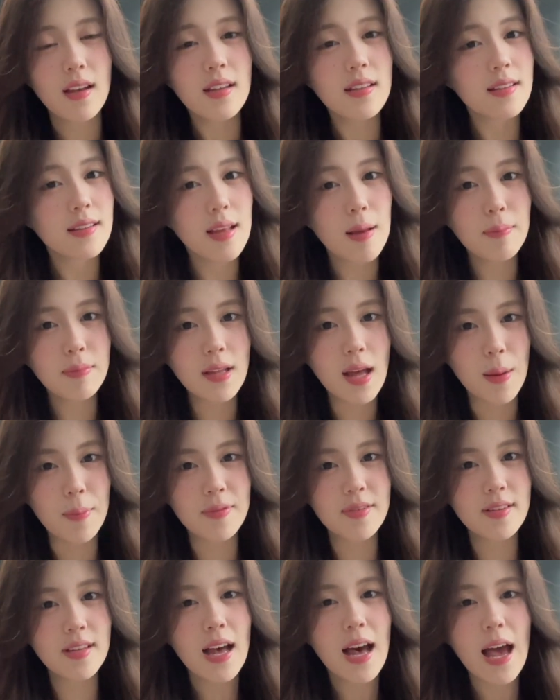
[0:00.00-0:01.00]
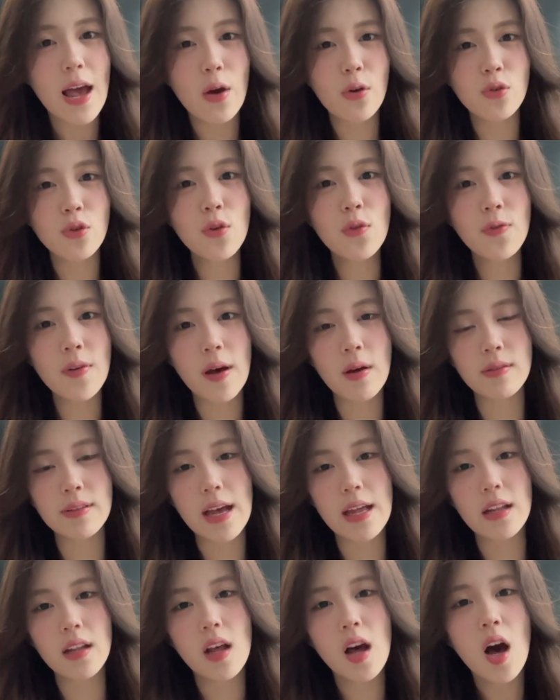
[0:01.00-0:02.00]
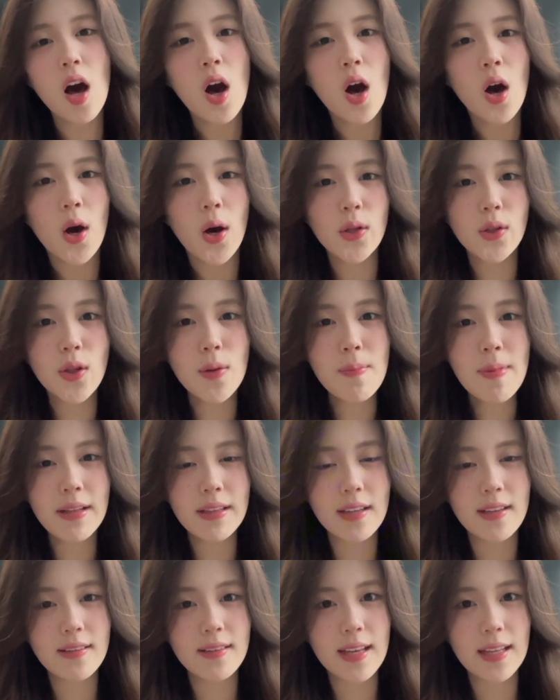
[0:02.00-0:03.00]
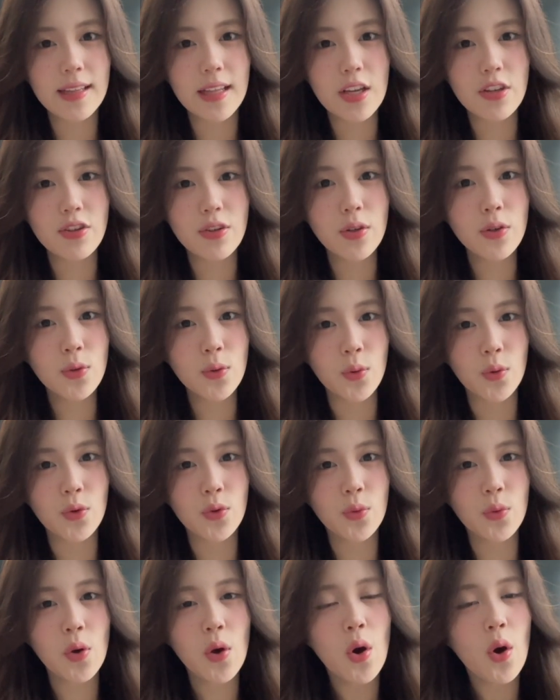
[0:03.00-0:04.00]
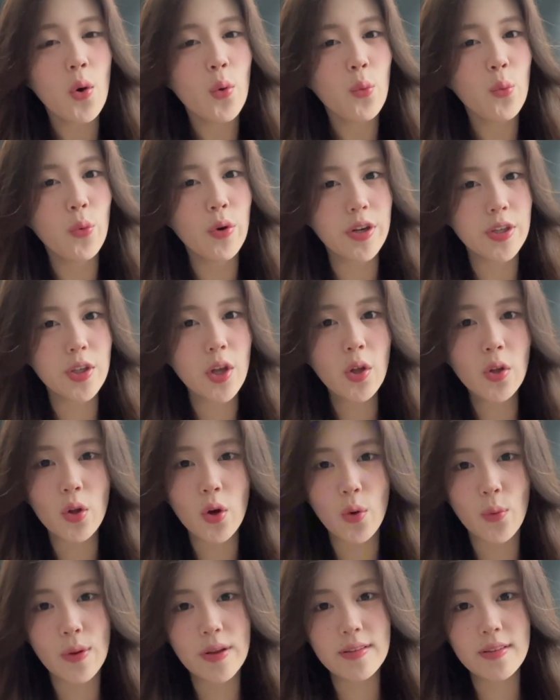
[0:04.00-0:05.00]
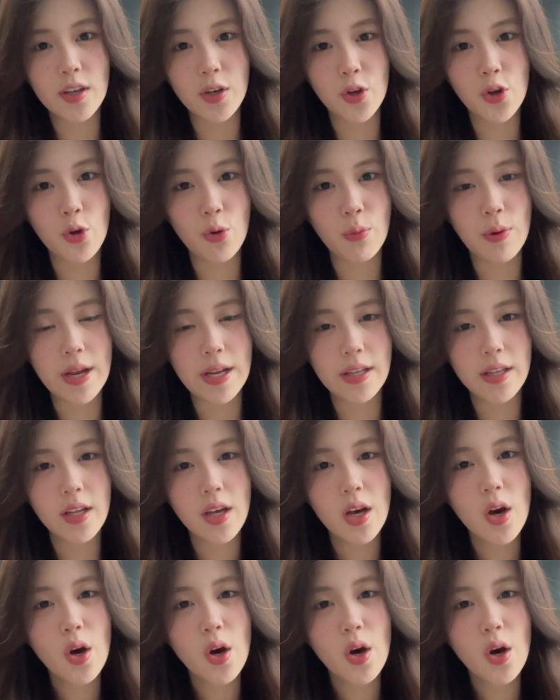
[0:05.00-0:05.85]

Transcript: Sometimes, I also found that automated citation tools were not always accurate,